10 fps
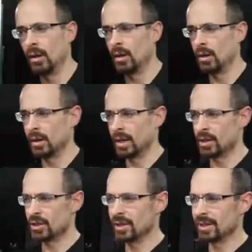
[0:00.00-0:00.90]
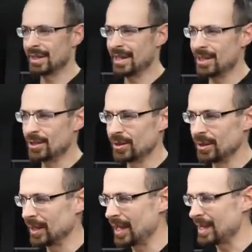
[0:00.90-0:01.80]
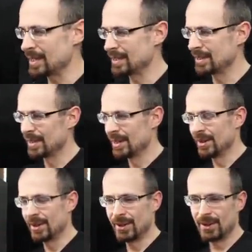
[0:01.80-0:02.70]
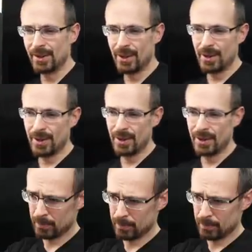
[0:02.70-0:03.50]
Oh, it actually adheres to the glass. Oh no.